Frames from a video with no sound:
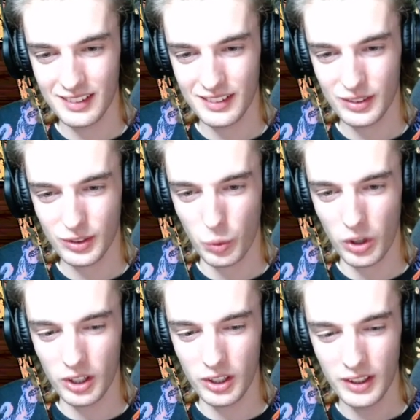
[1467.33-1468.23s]

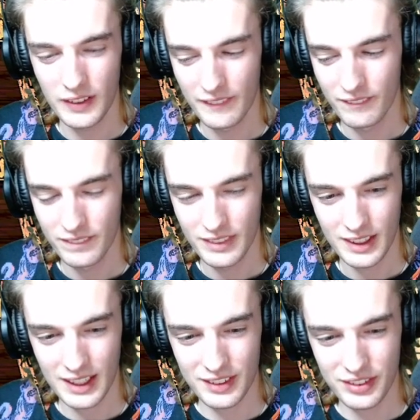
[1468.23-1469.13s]
Squirrel
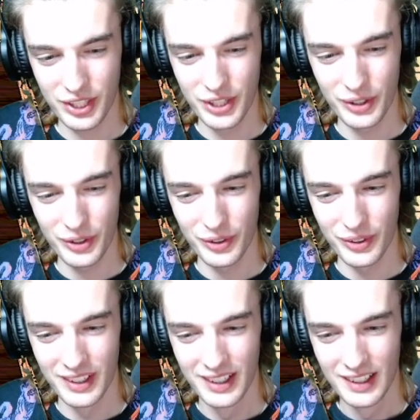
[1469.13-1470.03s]

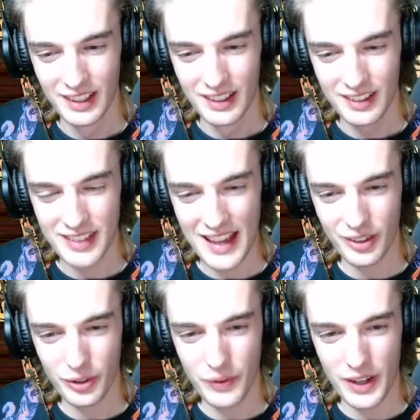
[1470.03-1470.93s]
into
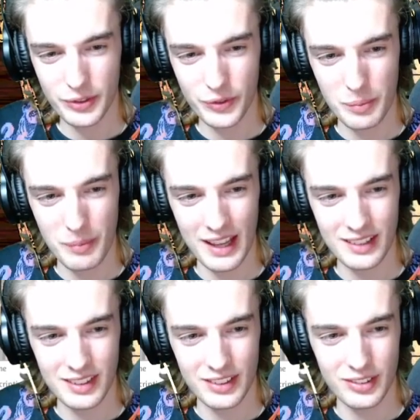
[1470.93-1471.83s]
sacrifice for
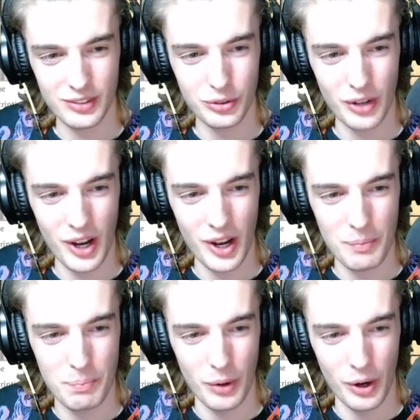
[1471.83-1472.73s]
mantis, draw a
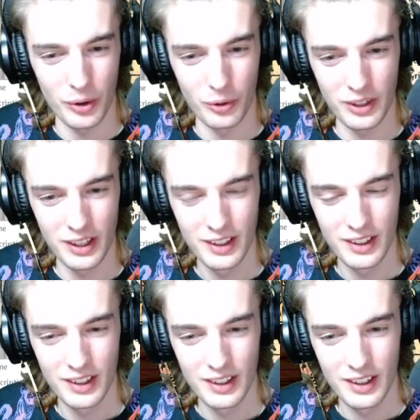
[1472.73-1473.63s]
bone.
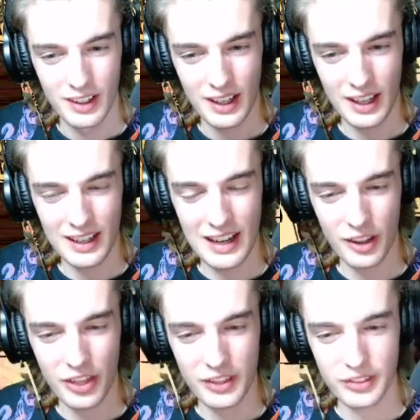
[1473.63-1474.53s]
And now
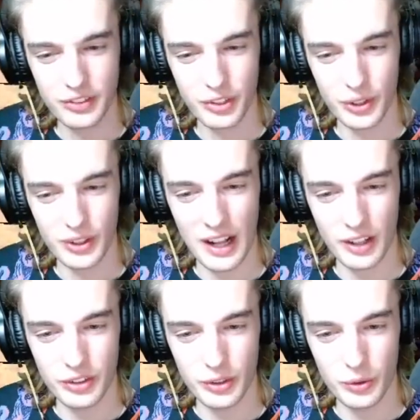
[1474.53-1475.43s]
this turn I'll
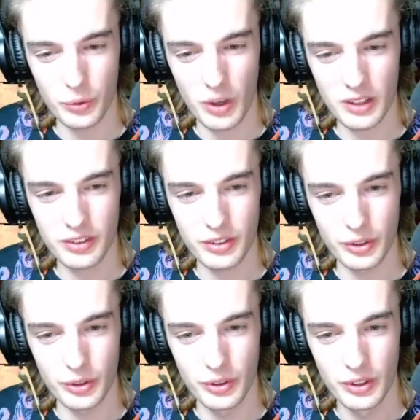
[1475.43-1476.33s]
do 1,
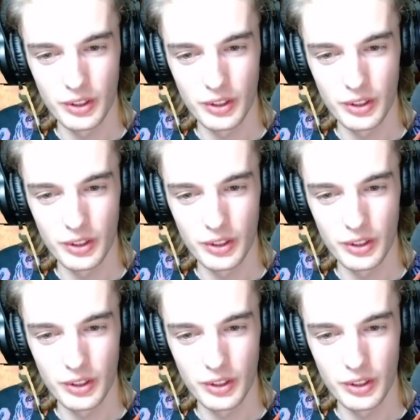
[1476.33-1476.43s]
2,